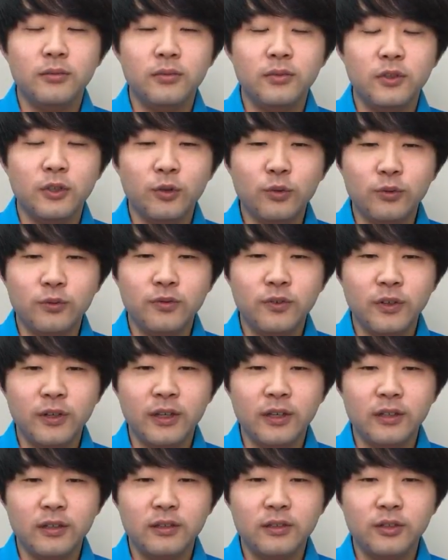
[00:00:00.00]
don't
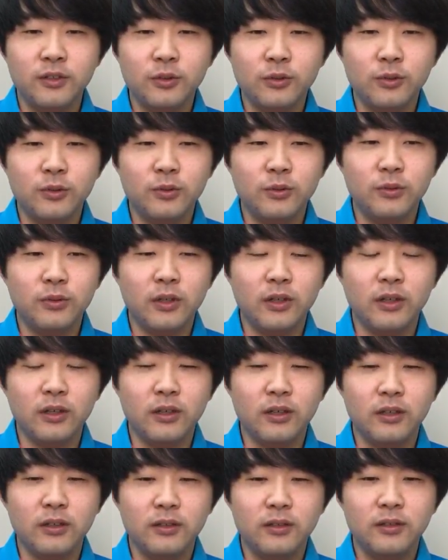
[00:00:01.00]
forget
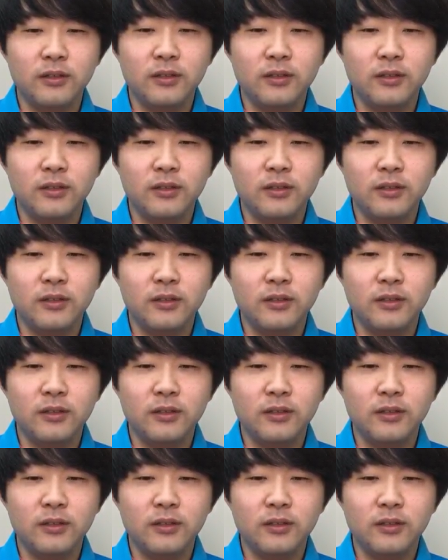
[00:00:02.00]
to